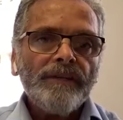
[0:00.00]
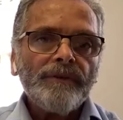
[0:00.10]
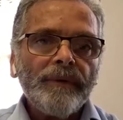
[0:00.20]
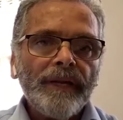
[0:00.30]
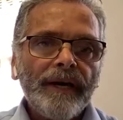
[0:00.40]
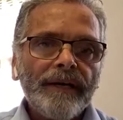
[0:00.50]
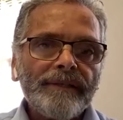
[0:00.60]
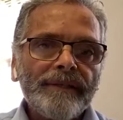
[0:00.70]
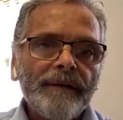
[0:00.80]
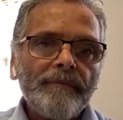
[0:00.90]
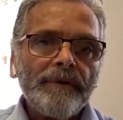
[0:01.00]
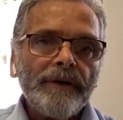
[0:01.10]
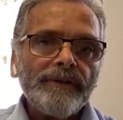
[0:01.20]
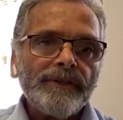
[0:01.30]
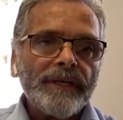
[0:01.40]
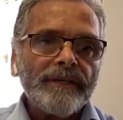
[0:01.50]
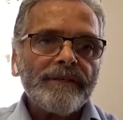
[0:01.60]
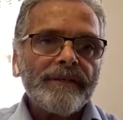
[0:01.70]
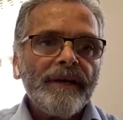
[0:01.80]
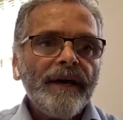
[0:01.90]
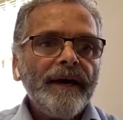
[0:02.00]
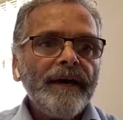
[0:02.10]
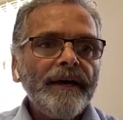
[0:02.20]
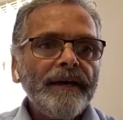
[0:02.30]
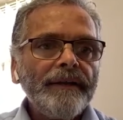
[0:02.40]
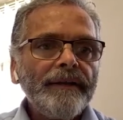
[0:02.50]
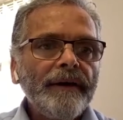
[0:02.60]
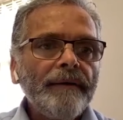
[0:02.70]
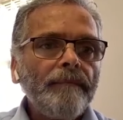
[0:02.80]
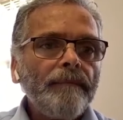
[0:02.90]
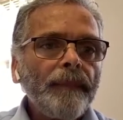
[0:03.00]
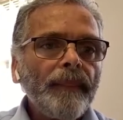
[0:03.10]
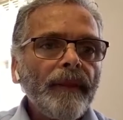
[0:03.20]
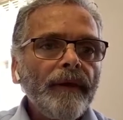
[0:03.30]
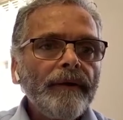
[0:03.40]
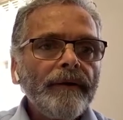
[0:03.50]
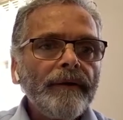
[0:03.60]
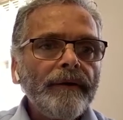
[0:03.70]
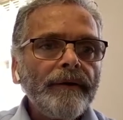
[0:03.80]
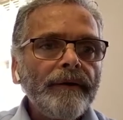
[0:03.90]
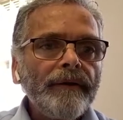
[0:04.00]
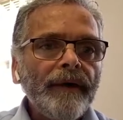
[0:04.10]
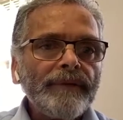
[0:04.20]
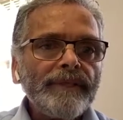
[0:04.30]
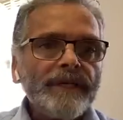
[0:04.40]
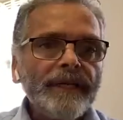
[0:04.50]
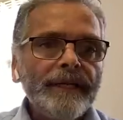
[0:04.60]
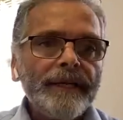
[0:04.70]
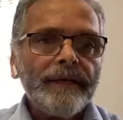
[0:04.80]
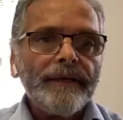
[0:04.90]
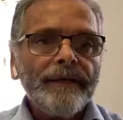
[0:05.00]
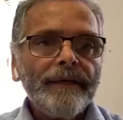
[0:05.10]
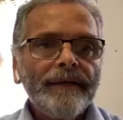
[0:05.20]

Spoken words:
to enhance that process? And that was to Lee.